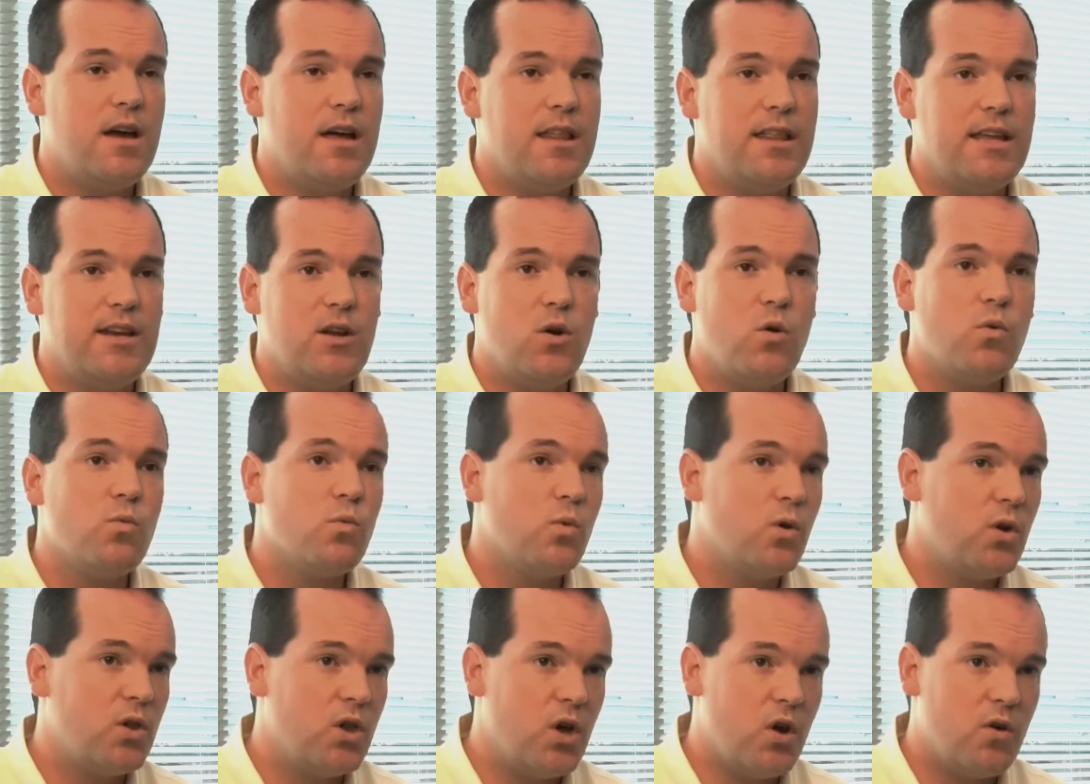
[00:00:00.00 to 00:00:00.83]
They don't
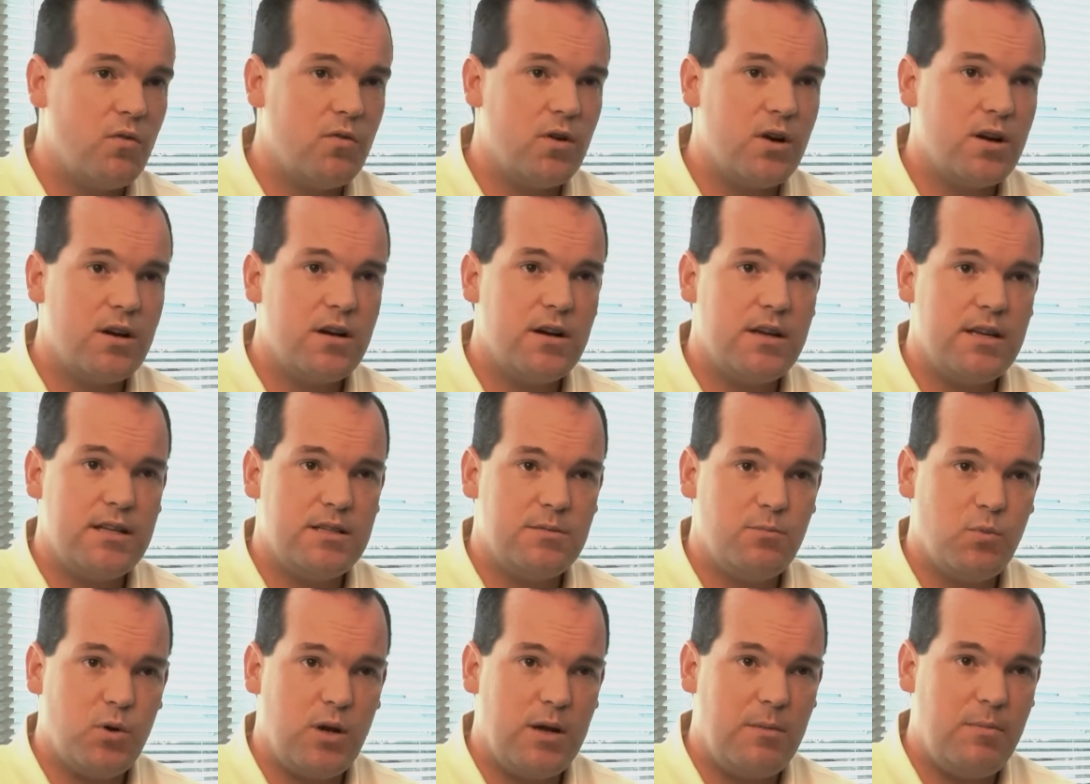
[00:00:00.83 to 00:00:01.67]
roll over,
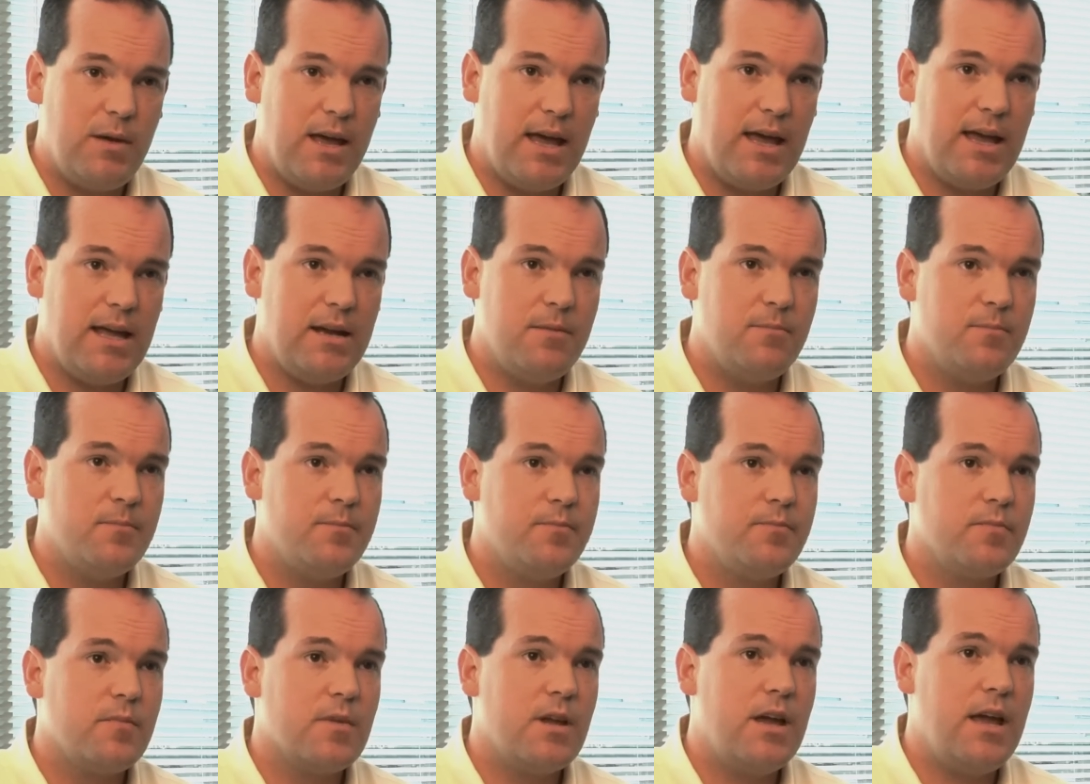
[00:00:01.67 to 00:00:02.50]
it's prepaid,
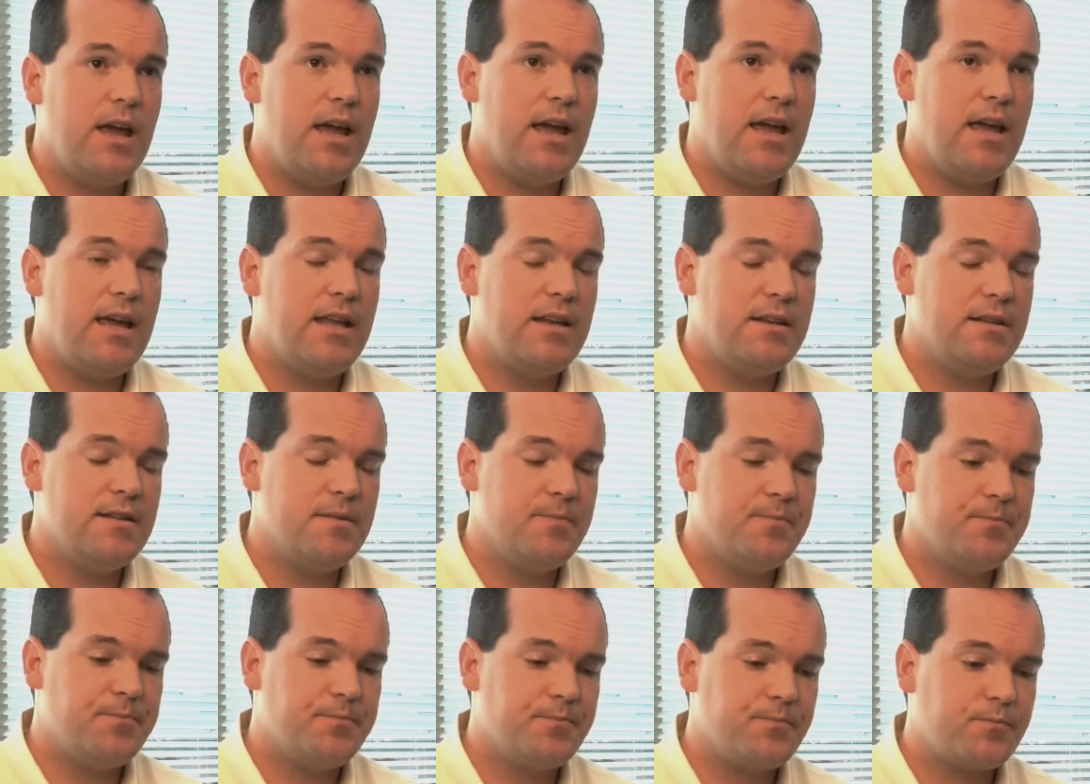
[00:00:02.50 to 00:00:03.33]
and
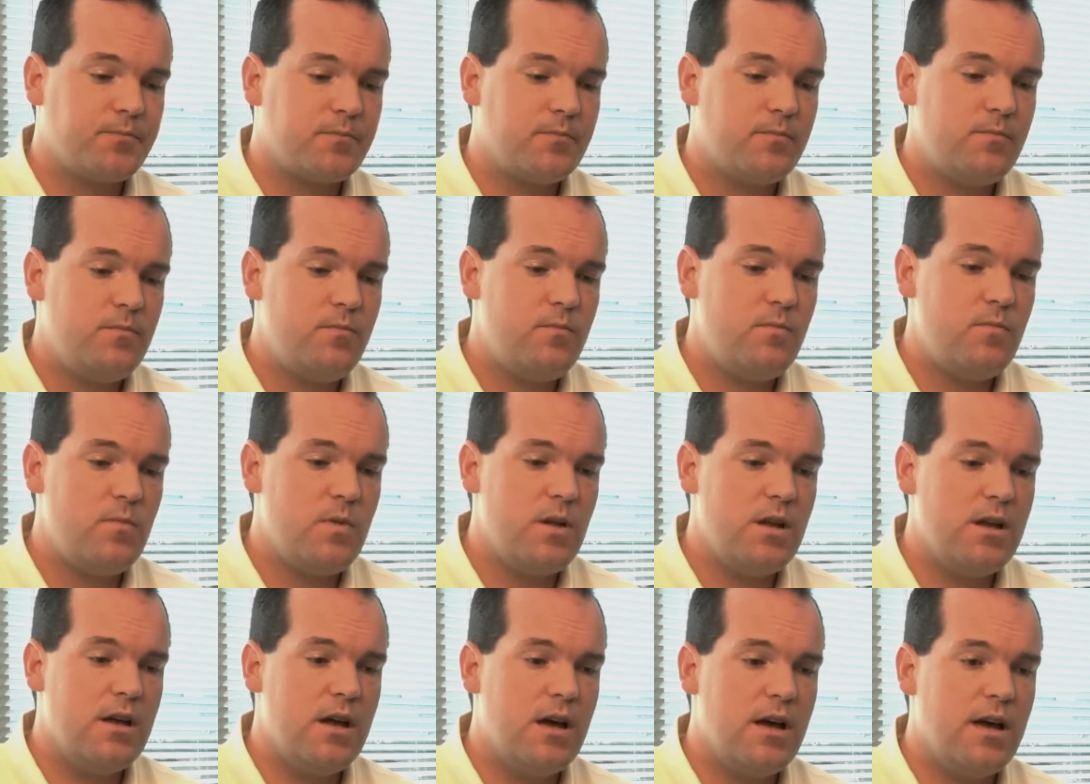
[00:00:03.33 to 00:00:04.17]

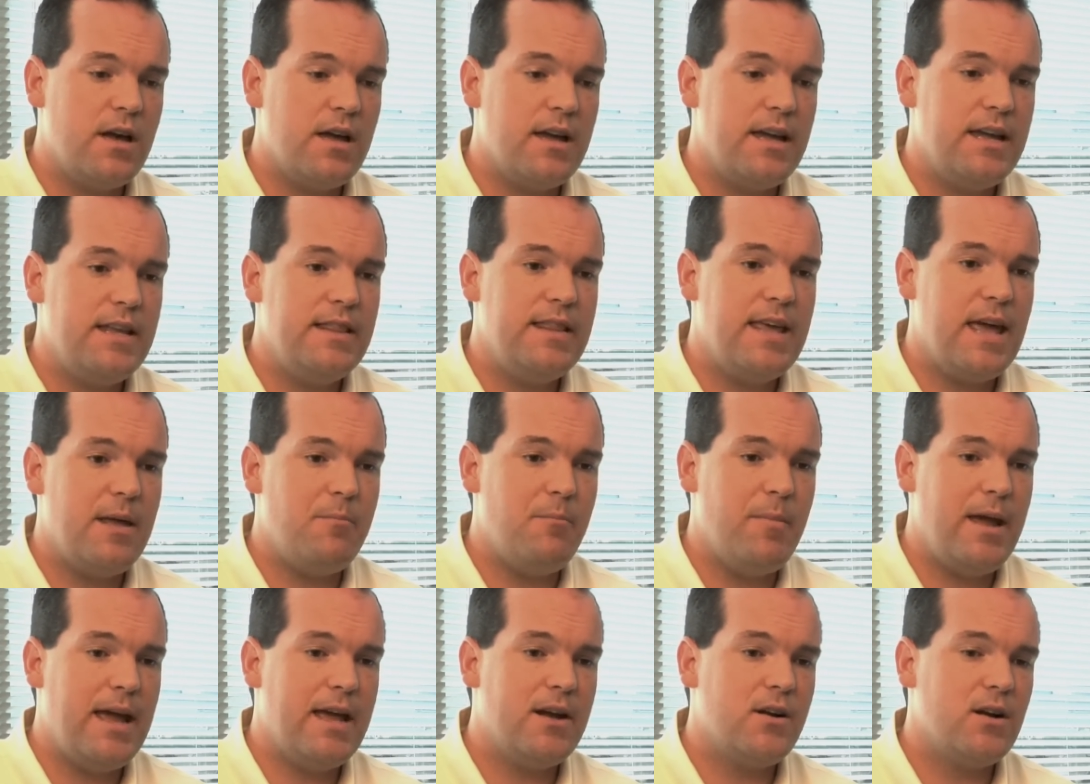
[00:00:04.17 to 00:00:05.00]
in
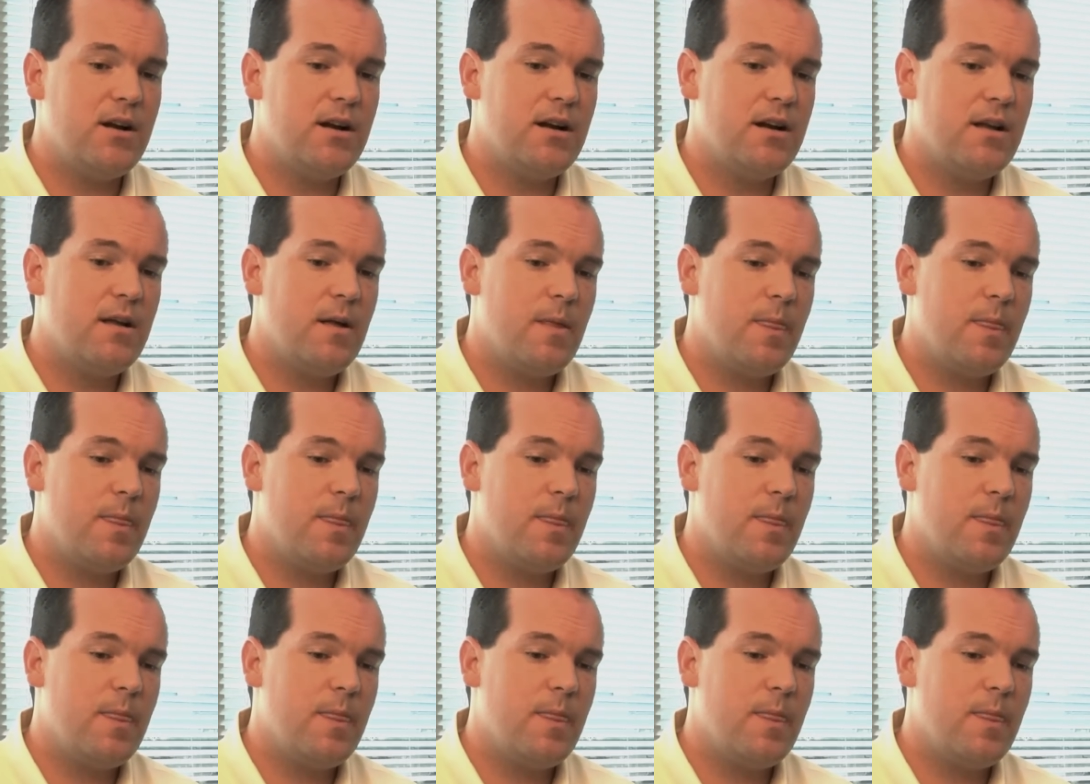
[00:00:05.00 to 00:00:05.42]
that manner,